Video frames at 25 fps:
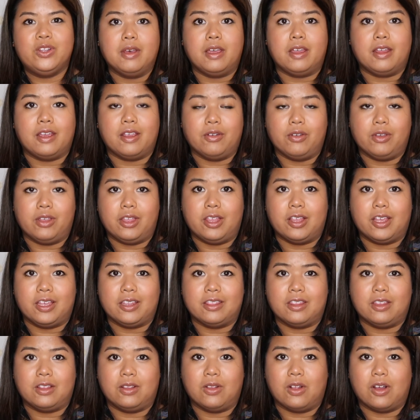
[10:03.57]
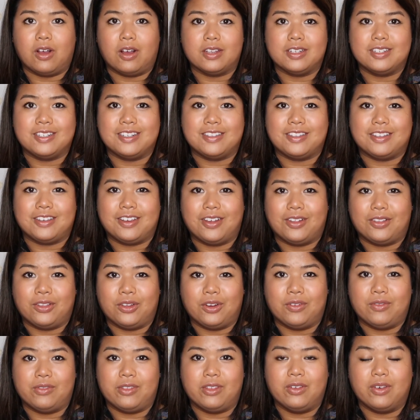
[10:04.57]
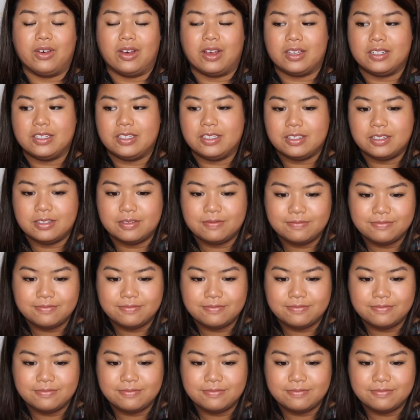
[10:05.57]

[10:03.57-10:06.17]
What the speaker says: but I really like the gloss and the color of the gloss.